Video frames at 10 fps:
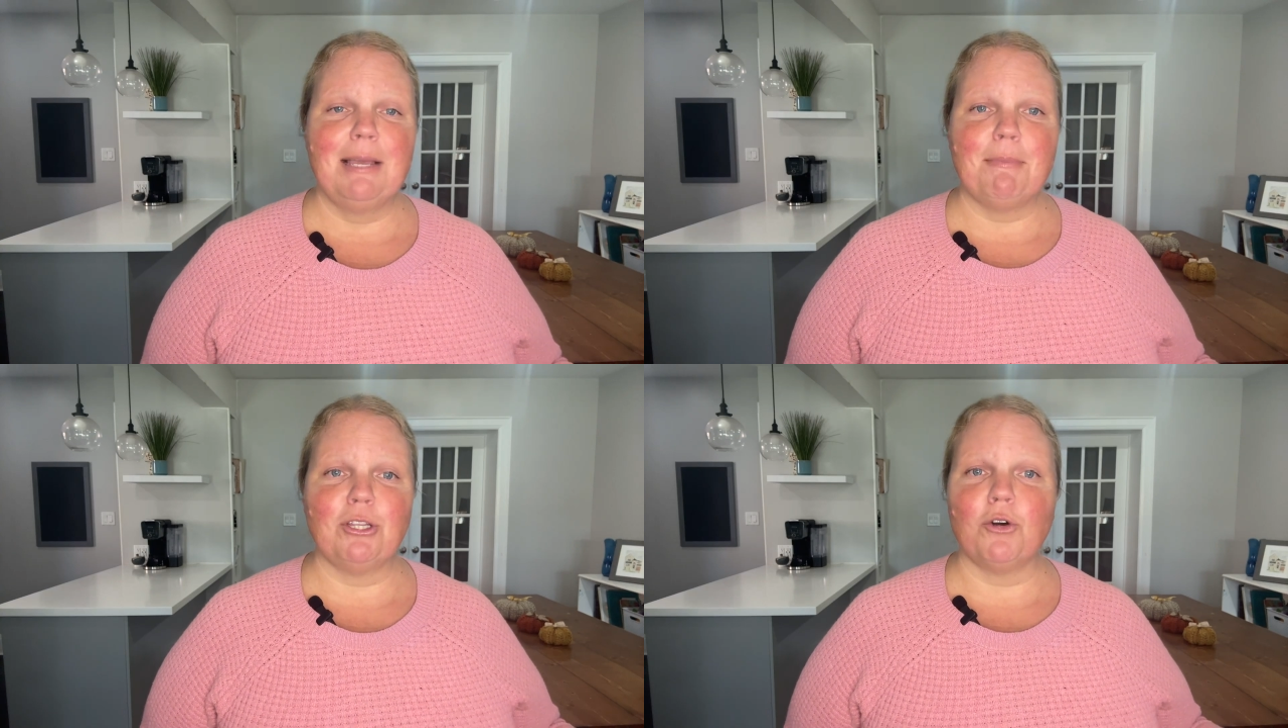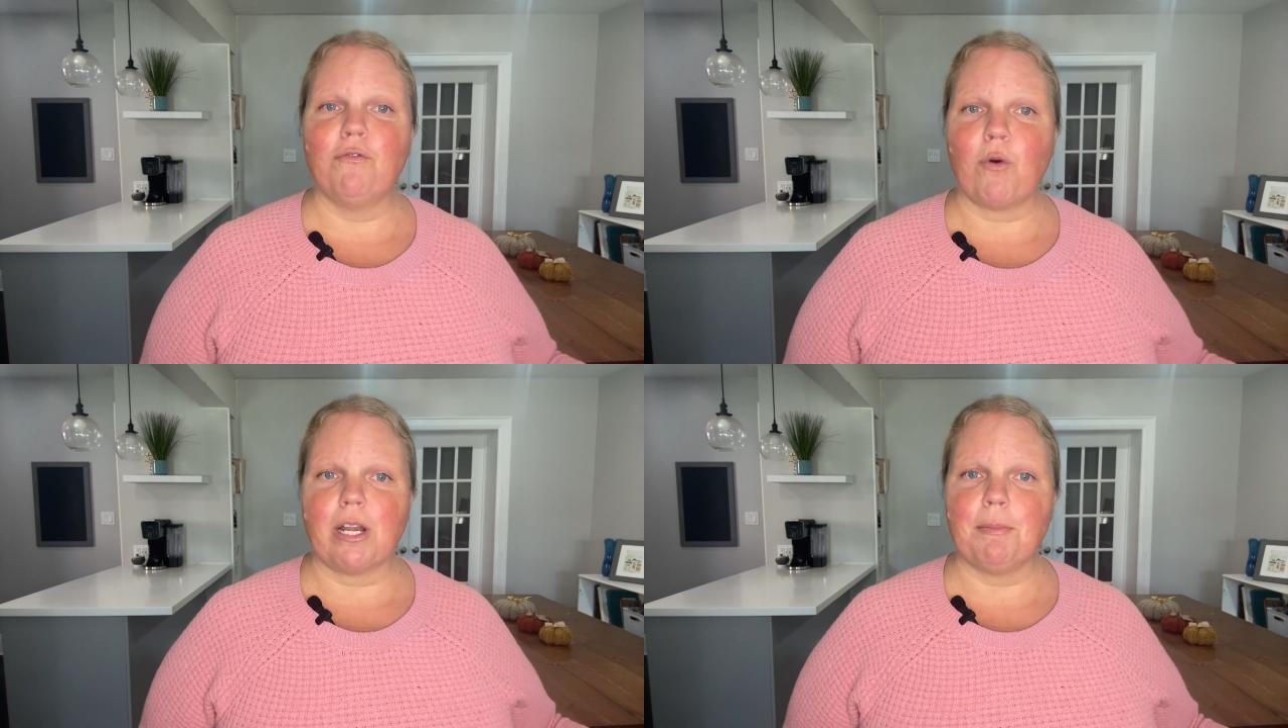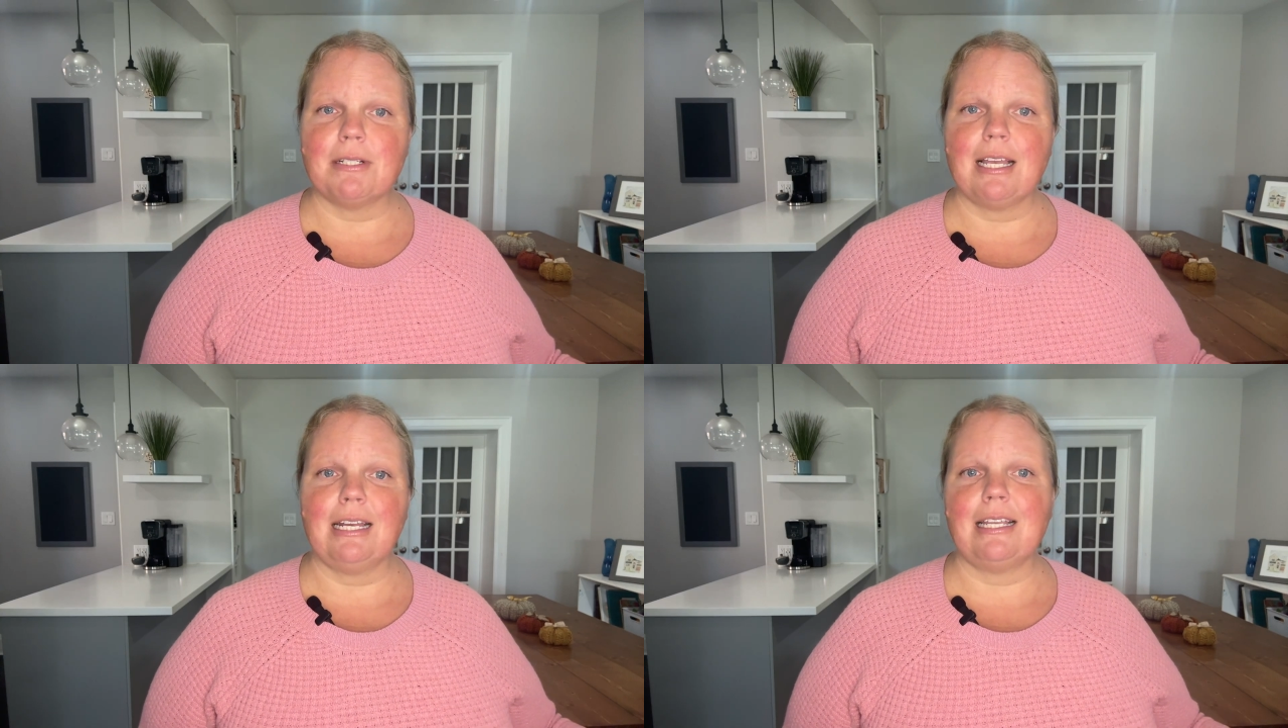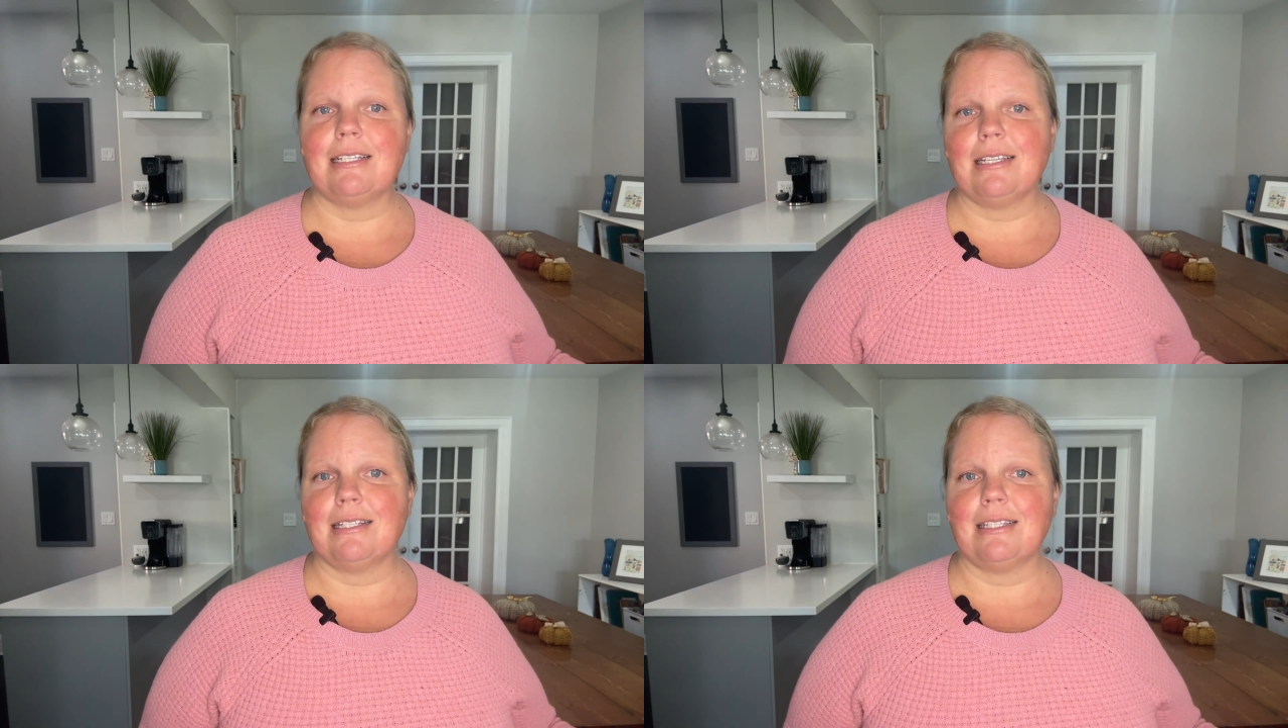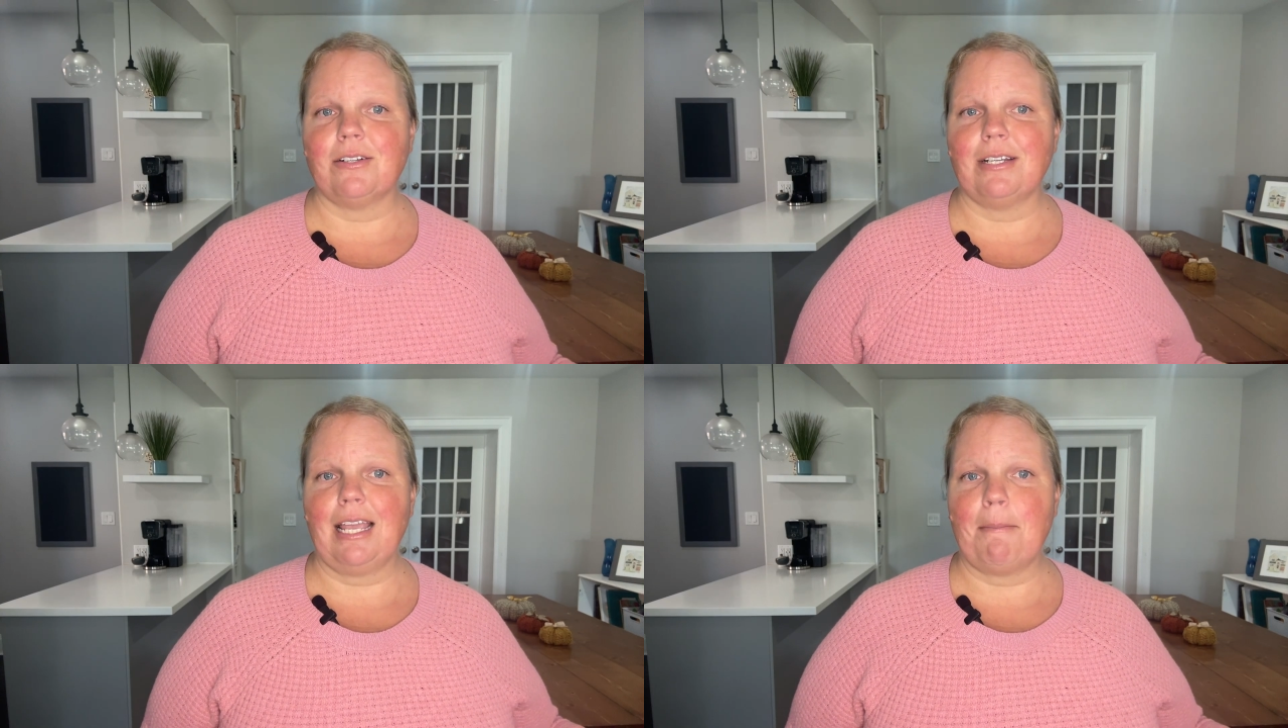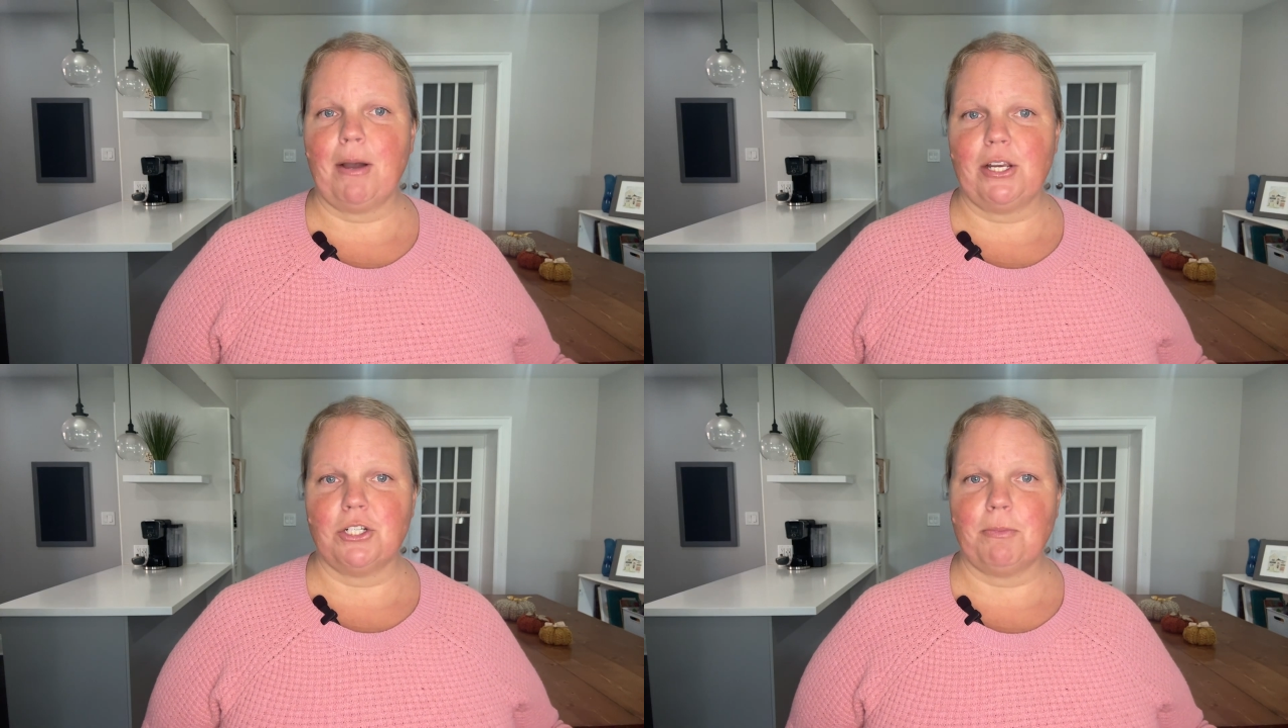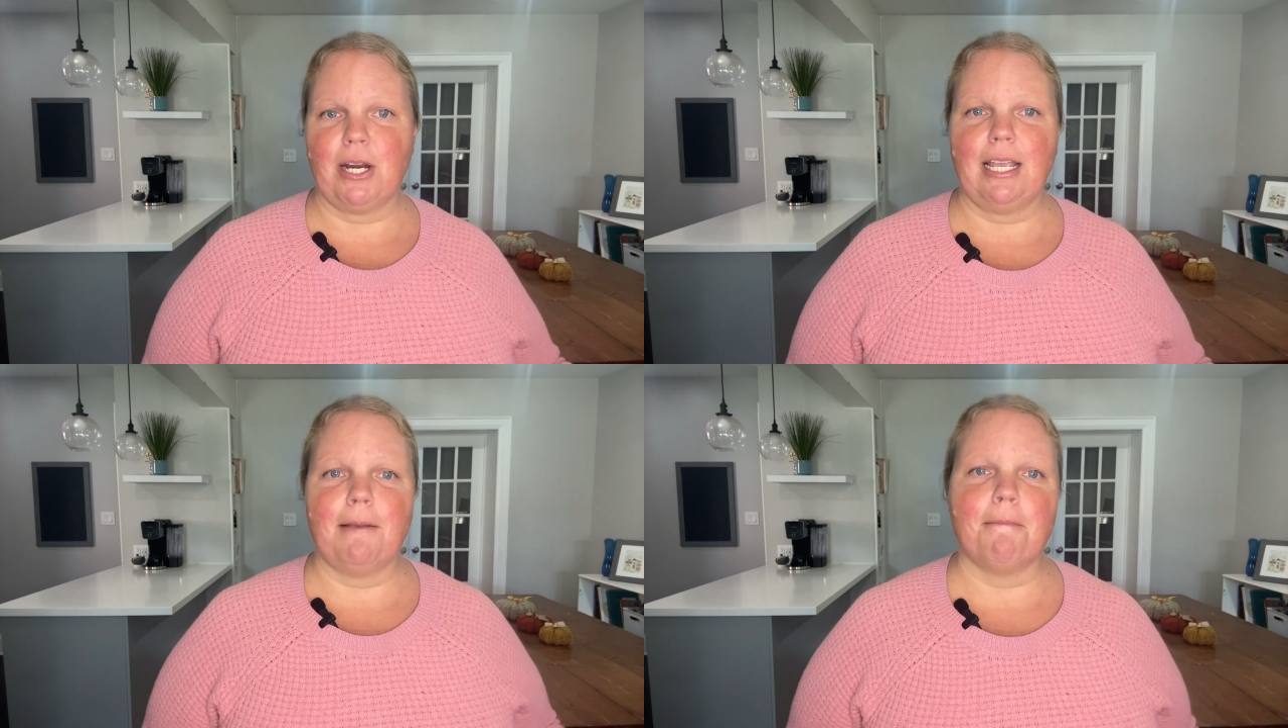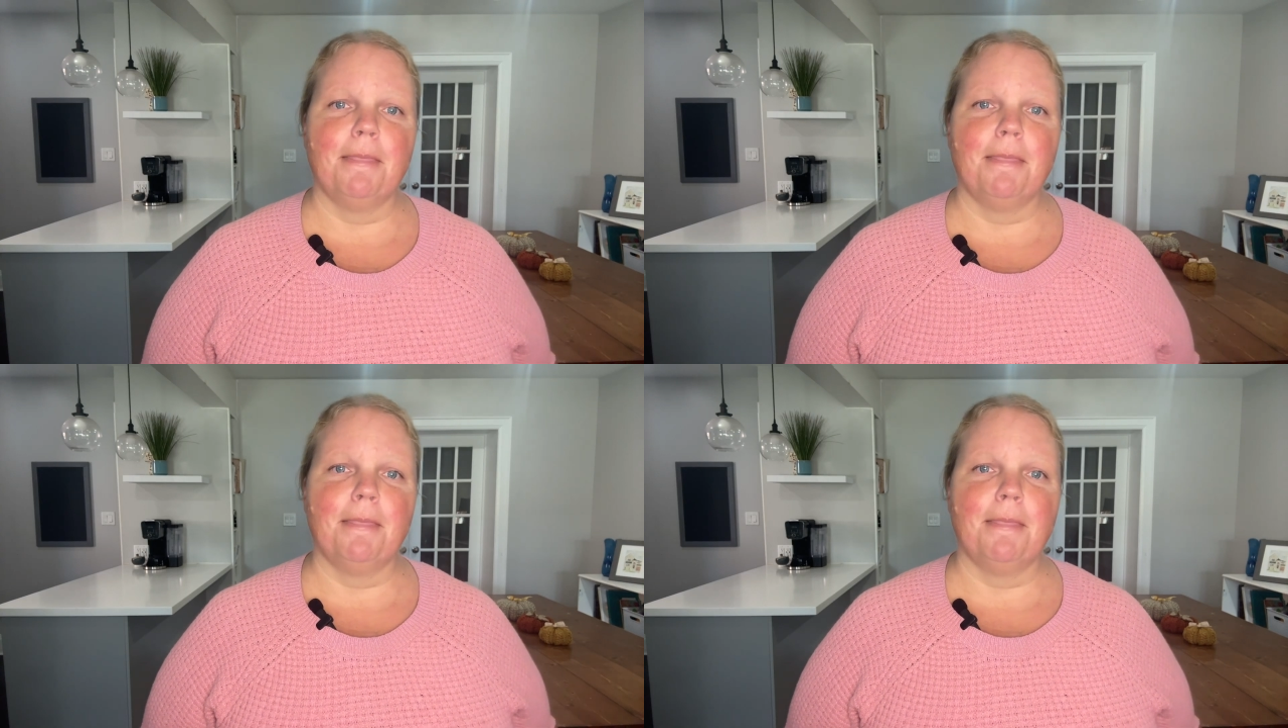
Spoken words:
Below 40% is considered a buyer's market.